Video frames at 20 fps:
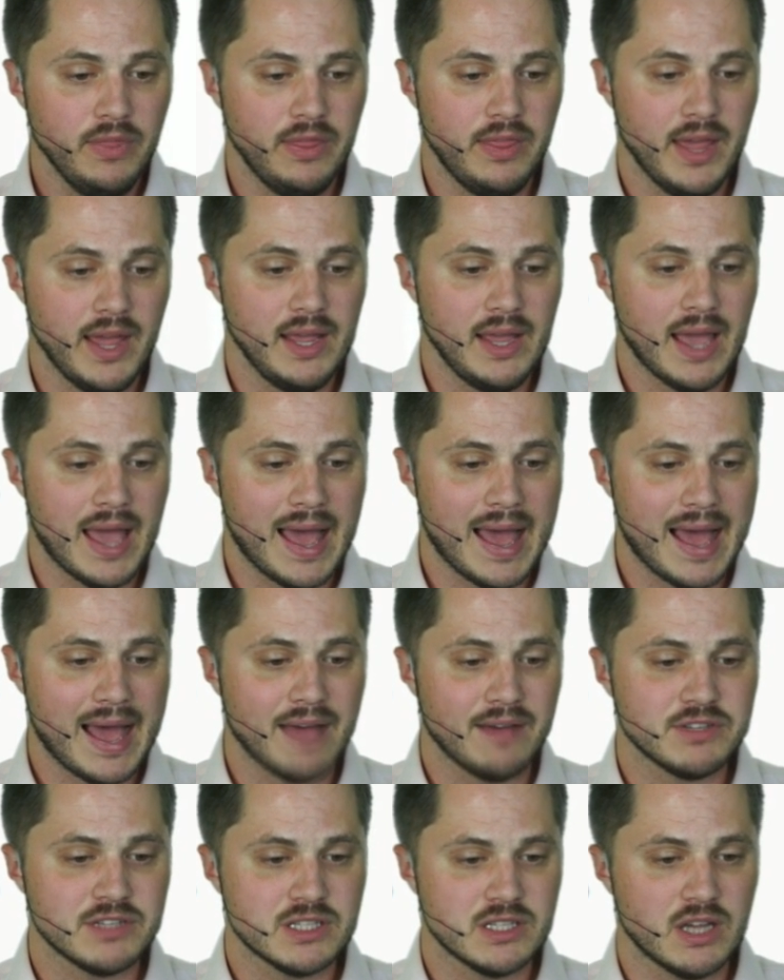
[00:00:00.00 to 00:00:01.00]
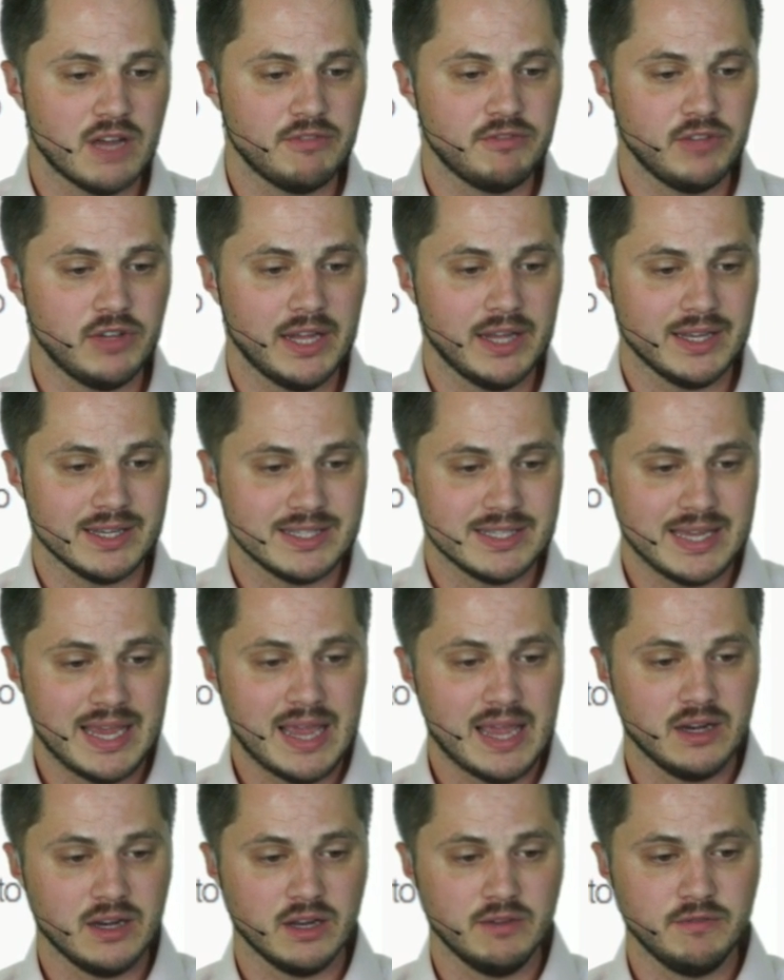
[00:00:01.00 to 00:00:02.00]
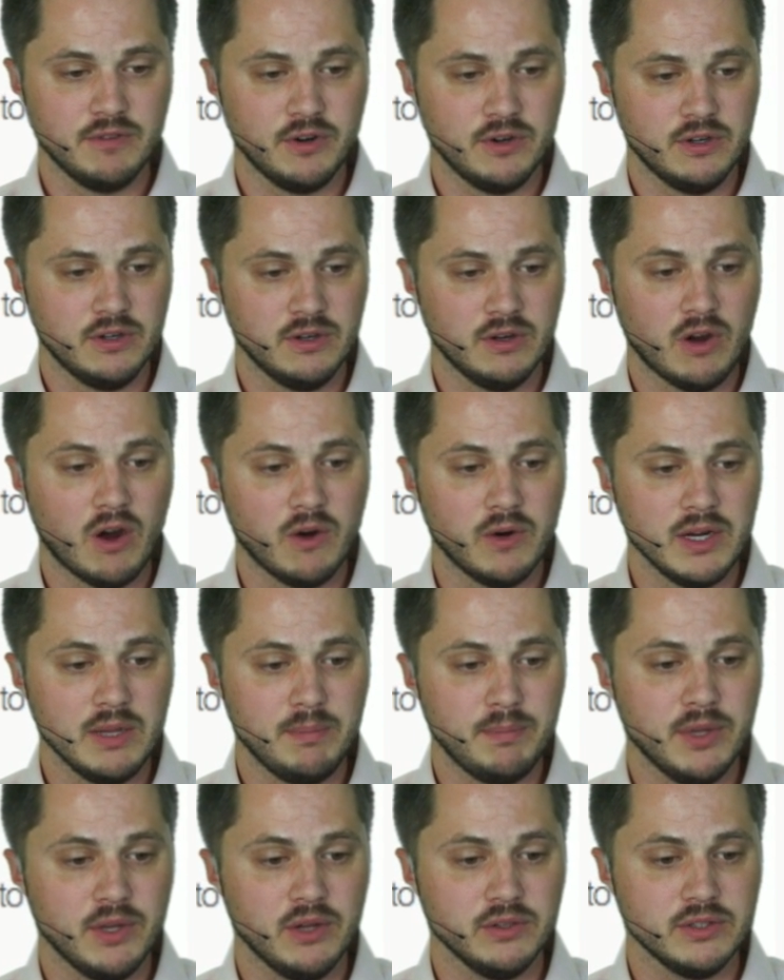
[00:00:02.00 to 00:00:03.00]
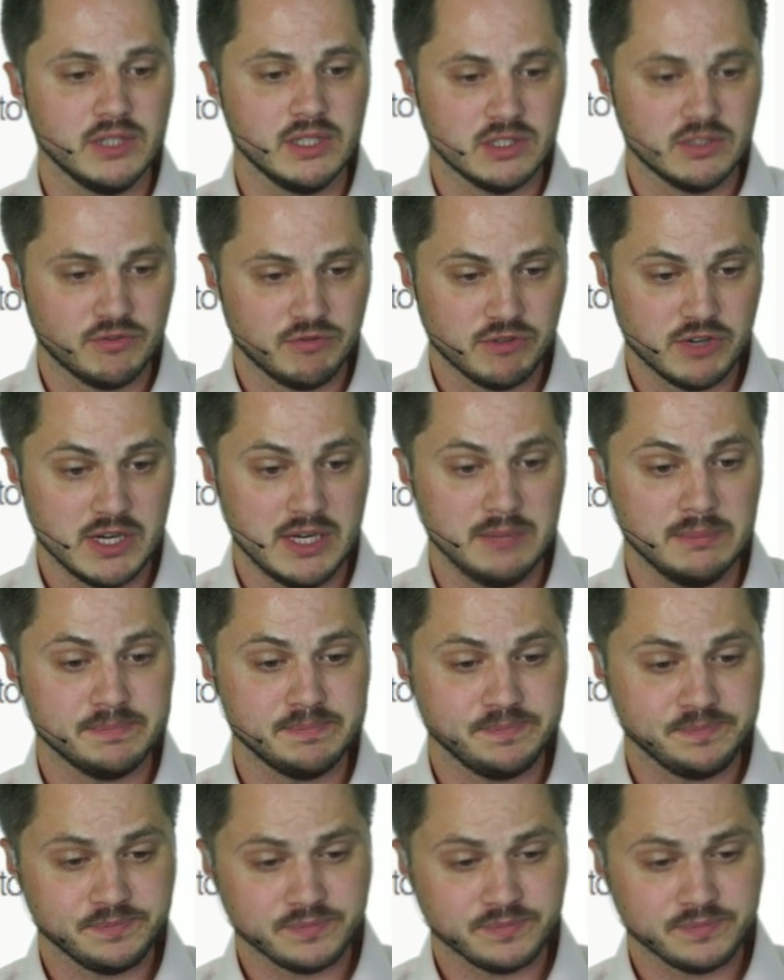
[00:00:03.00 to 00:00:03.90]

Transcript: they have stuff like a scan converter already built that's free.